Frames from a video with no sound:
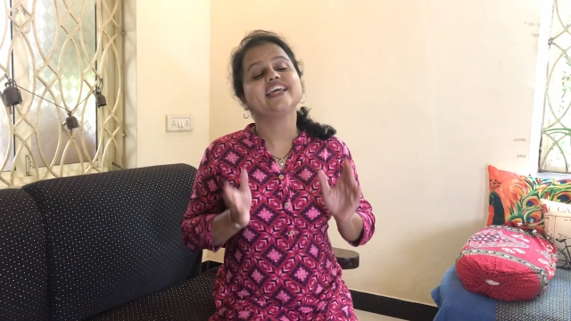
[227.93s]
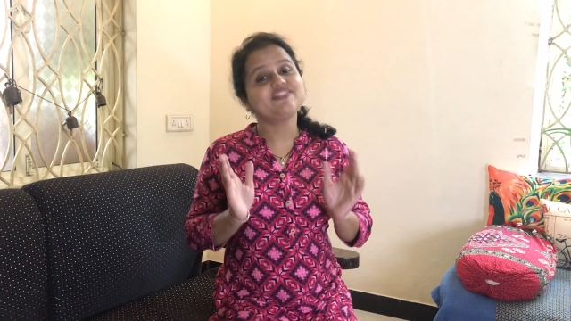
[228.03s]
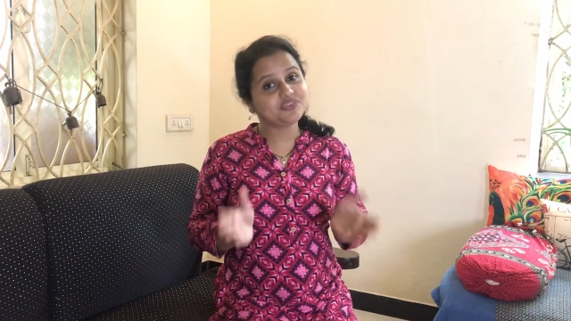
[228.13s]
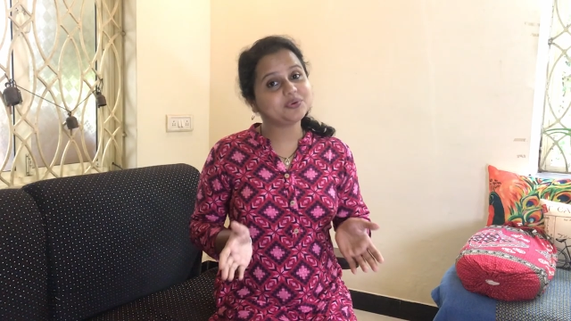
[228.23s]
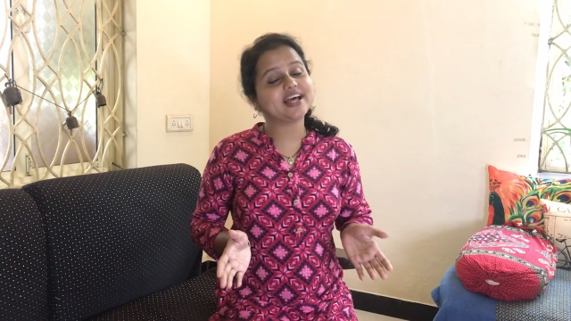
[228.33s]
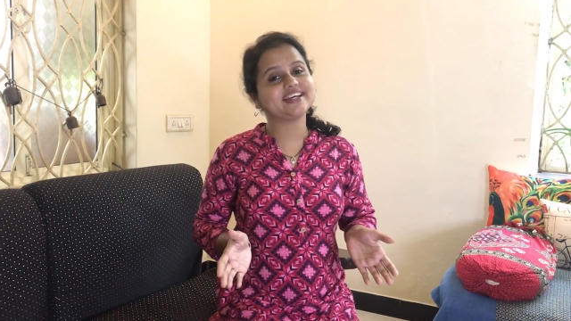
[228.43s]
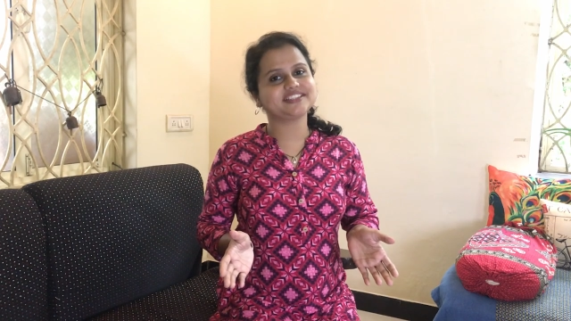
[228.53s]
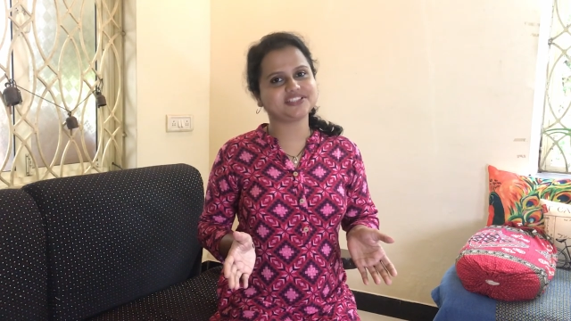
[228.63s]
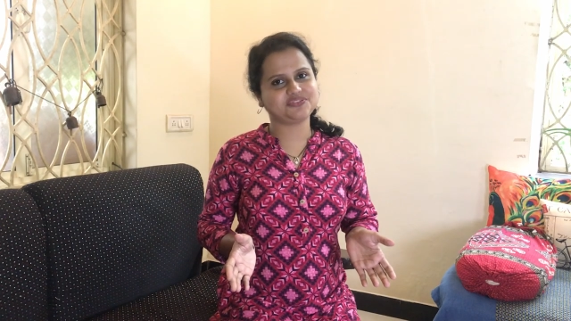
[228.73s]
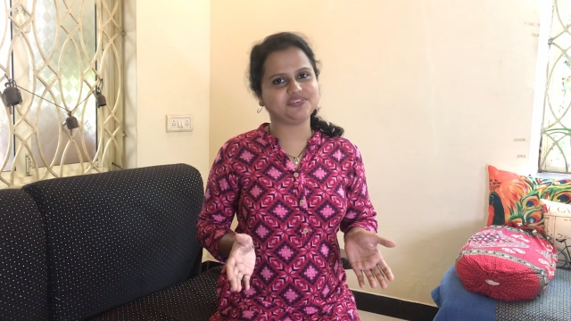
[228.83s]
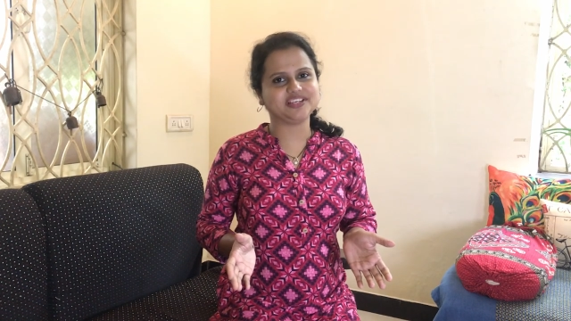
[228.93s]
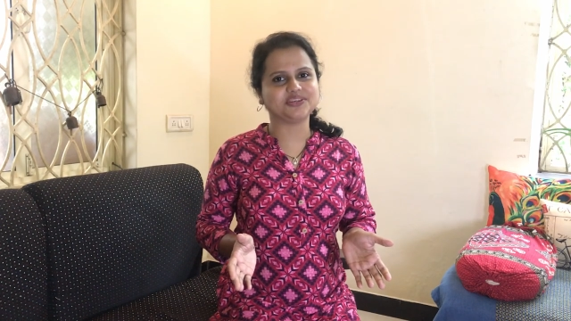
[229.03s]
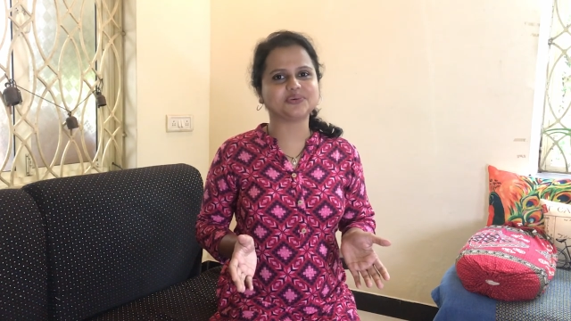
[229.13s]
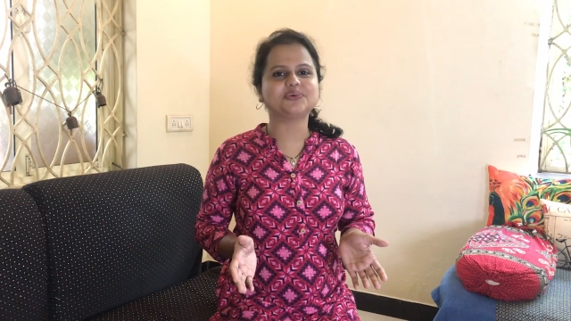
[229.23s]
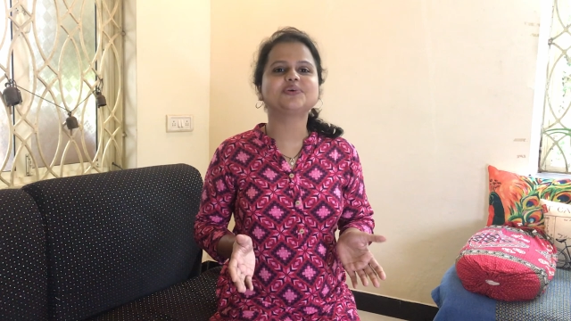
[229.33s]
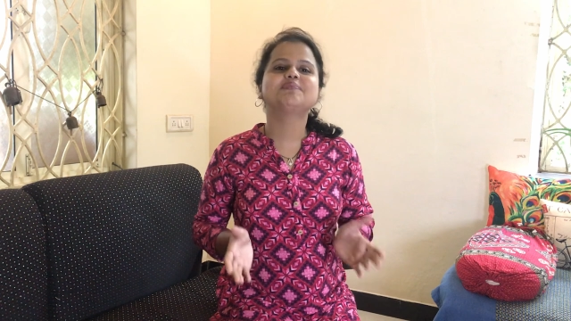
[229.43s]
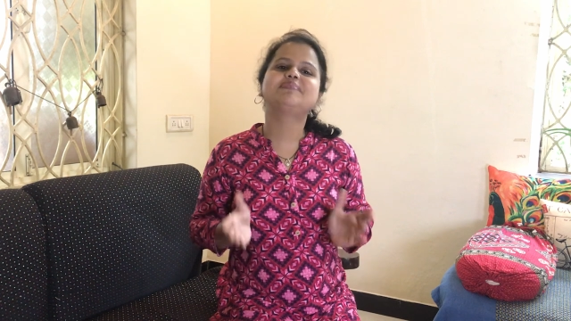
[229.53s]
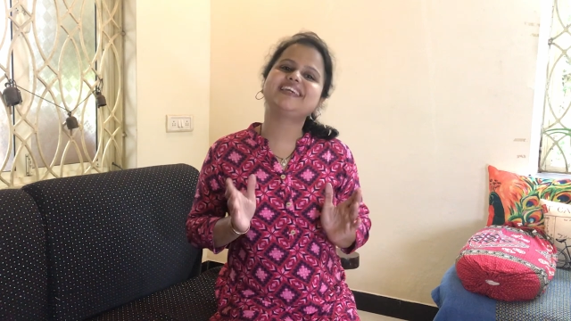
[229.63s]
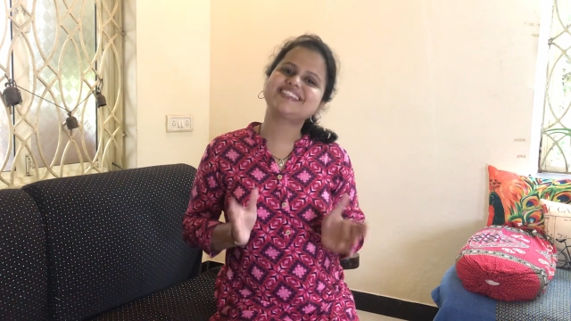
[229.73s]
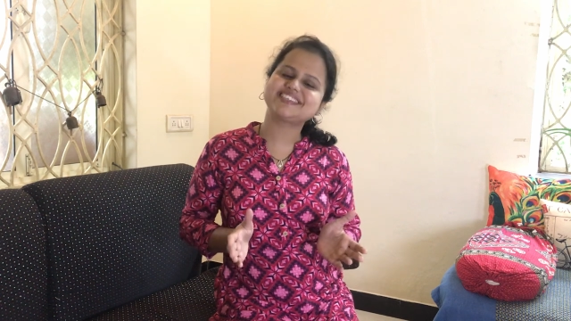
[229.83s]
If you like this video,
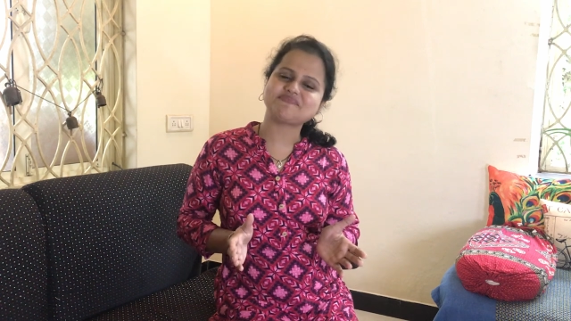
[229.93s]
please